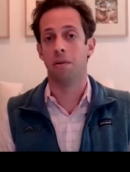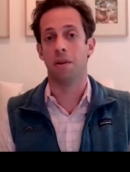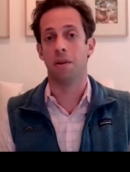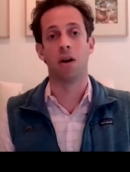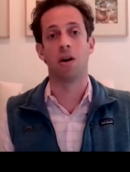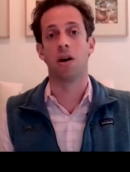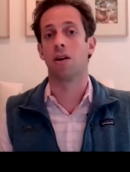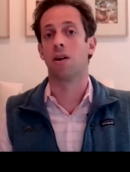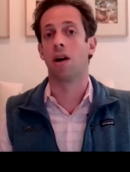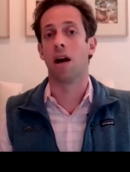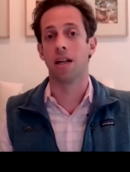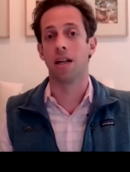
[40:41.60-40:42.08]

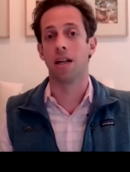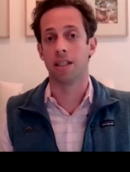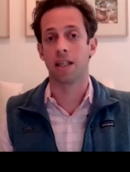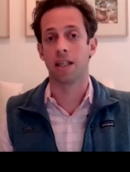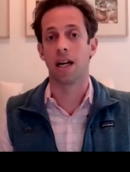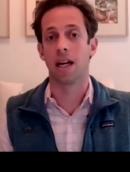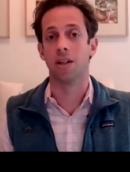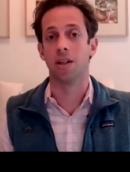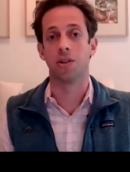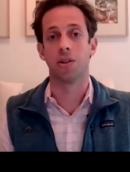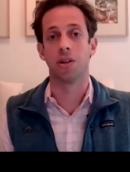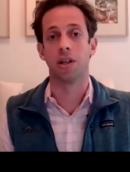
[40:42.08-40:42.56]
they're across
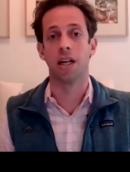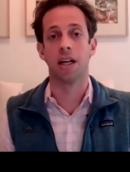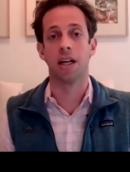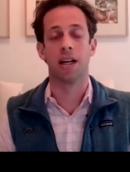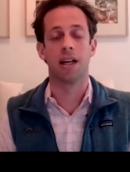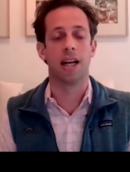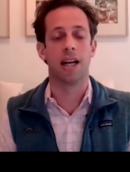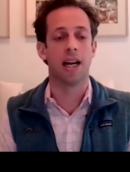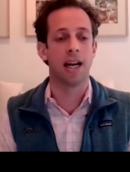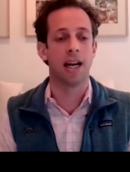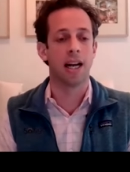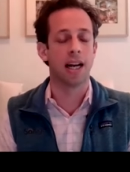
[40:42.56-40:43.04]
the
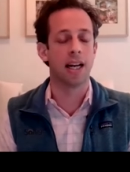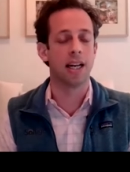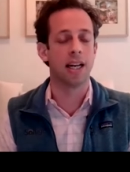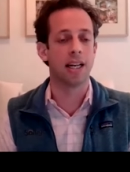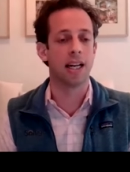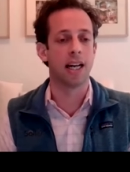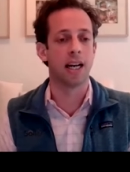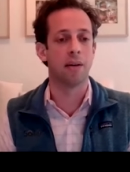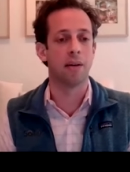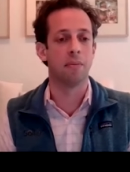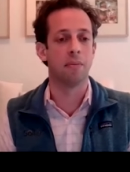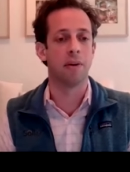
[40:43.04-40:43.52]
country,
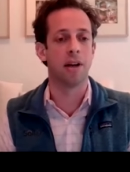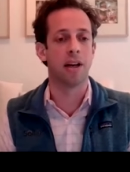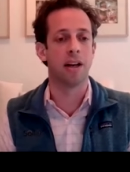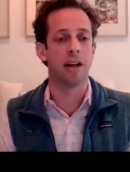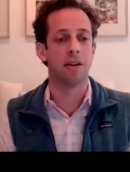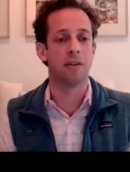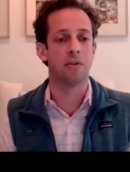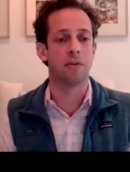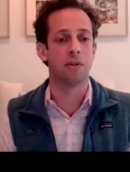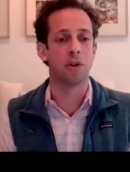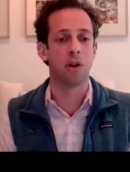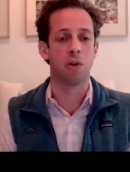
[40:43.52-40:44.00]
and
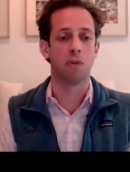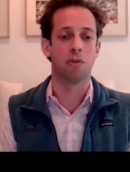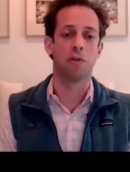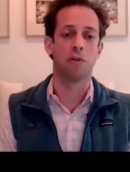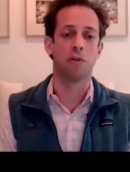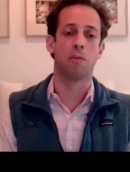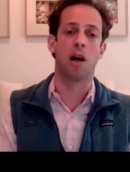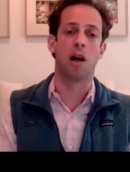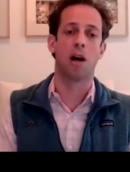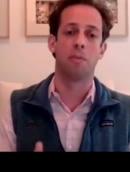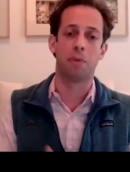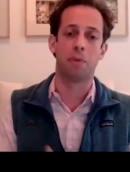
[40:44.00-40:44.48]

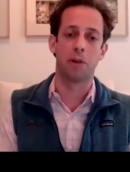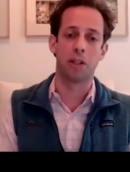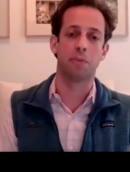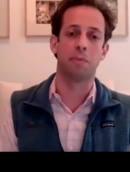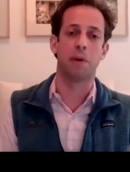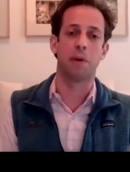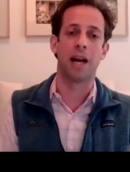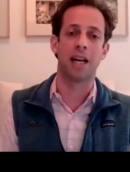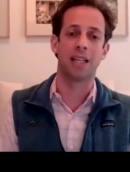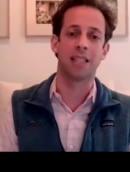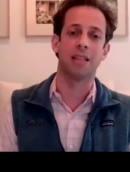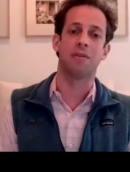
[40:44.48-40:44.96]
from our
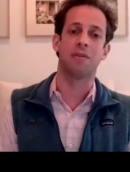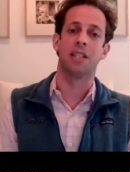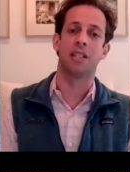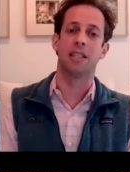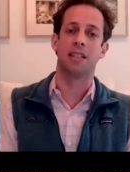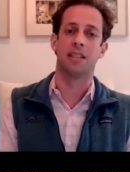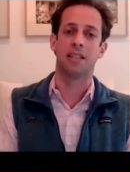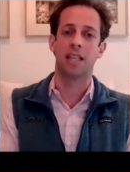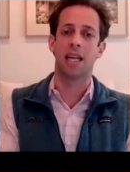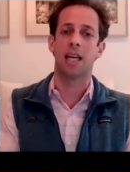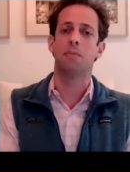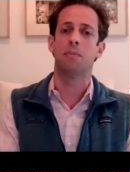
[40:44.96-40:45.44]
perspective,
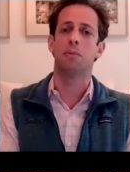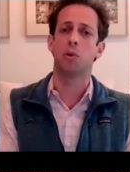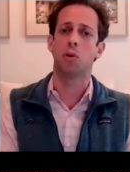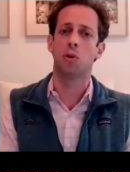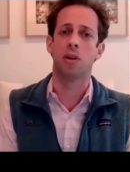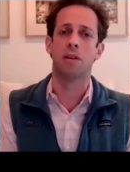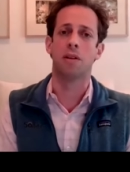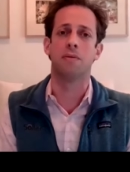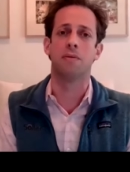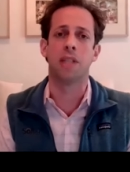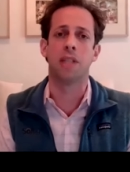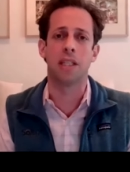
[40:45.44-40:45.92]
it's the same
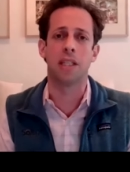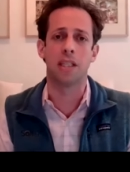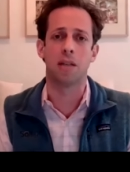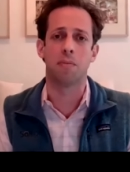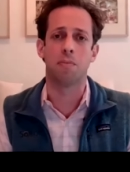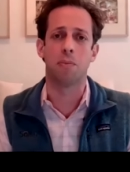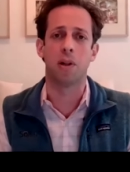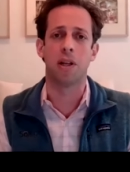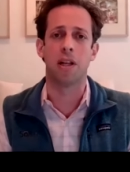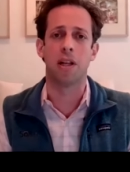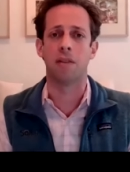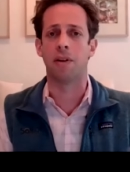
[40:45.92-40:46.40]
sort of
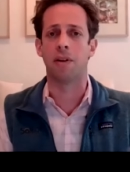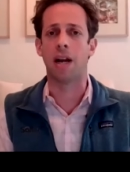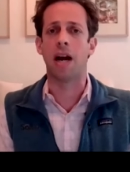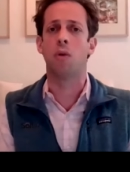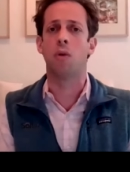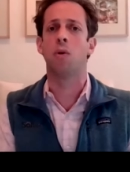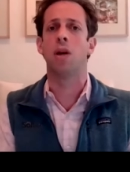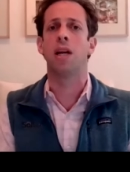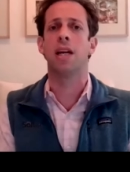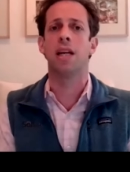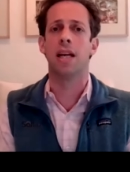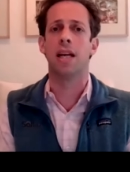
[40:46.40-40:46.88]
discipline of
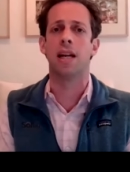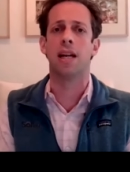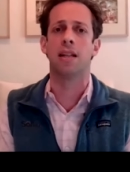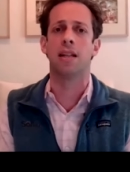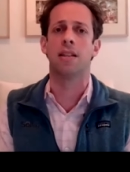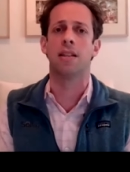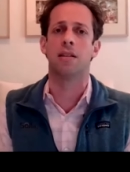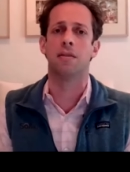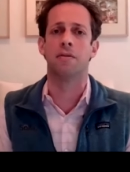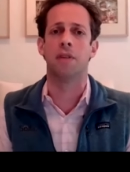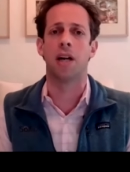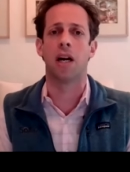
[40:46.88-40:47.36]
how we get
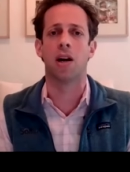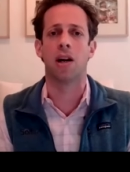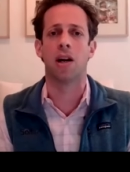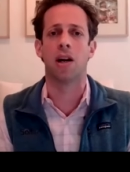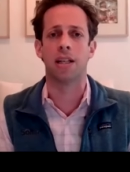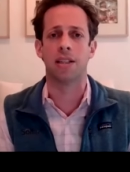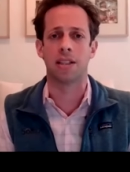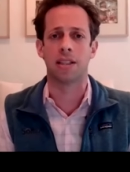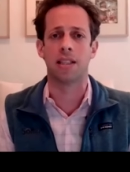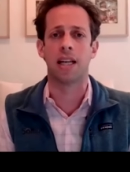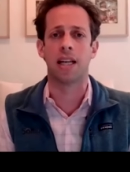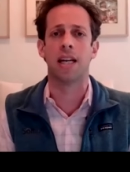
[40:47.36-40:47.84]
into
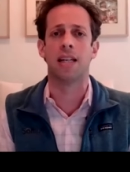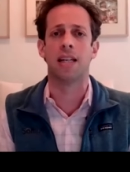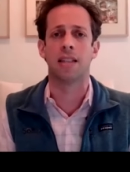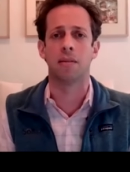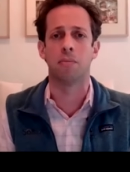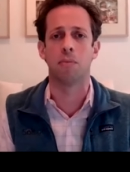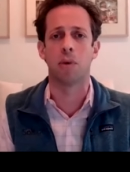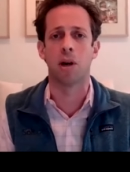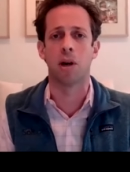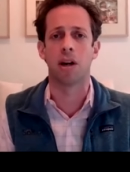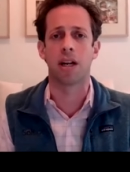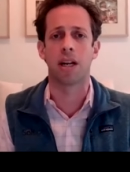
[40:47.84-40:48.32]
various
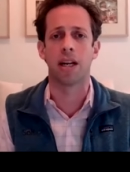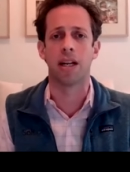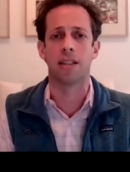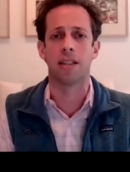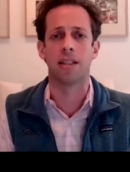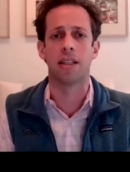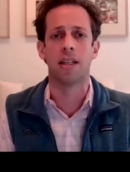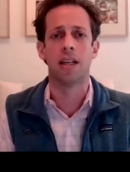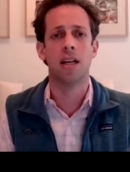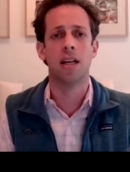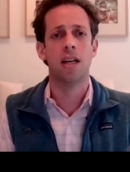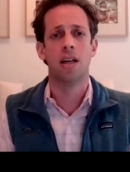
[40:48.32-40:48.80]
states and
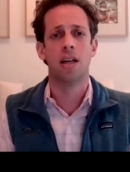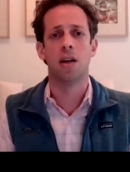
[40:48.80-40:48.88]
markets,